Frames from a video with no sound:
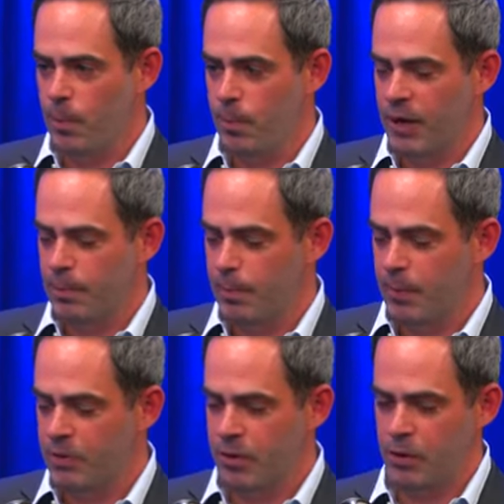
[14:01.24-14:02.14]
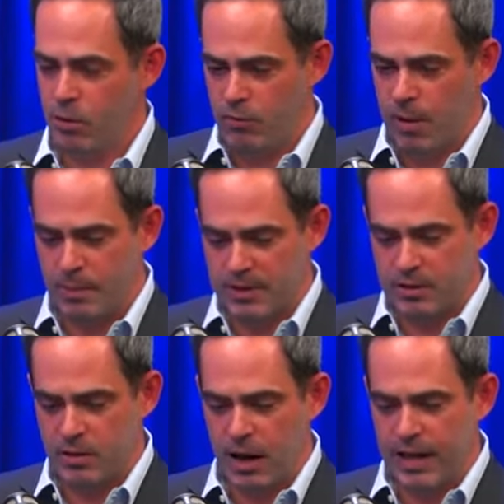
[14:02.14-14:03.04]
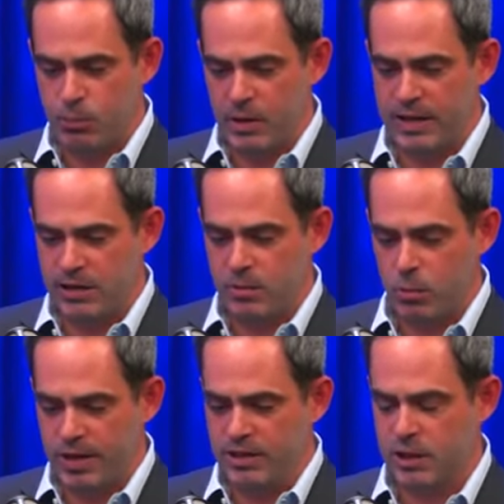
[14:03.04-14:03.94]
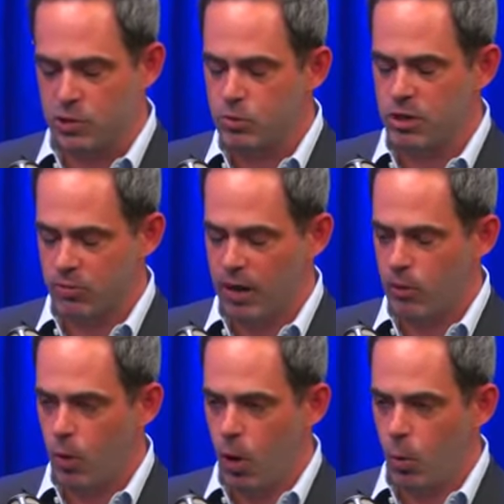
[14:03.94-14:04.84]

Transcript: But we at the union, right?